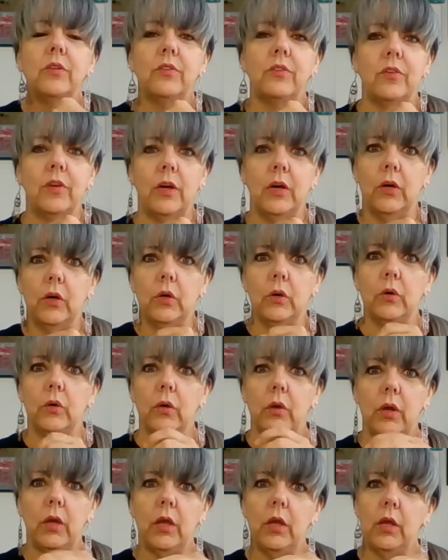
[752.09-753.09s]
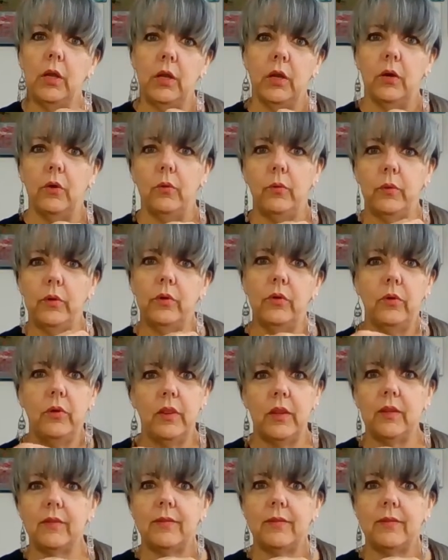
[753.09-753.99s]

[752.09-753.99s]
So, we're doing